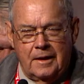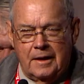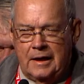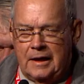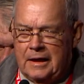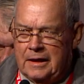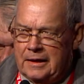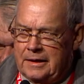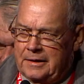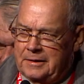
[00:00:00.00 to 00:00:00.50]

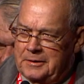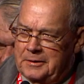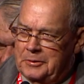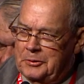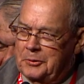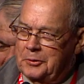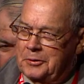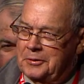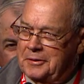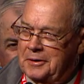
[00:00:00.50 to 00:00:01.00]
I had to
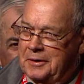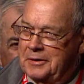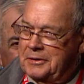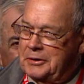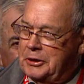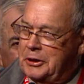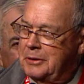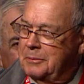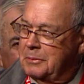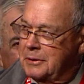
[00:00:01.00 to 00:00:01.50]
do a, a,
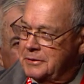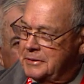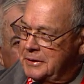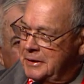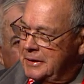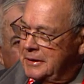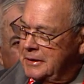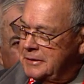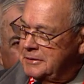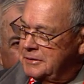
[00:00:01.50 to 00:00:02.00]
double
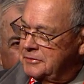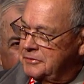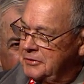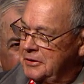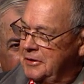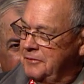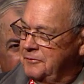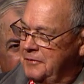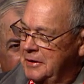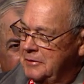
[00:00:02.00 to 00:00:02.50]
take to see
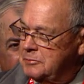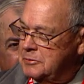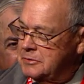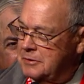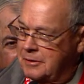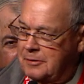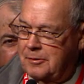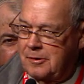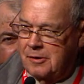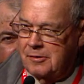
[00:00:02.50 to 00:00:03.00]
if there was a
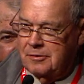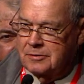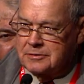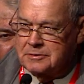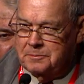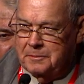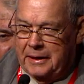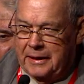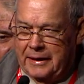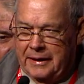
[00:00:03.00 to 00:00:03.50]
cross
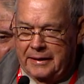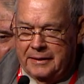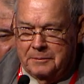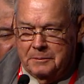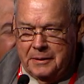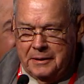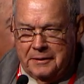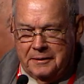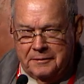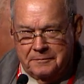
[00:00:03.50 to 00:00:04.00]
behind
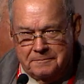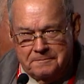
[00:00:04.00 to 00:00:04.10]
me.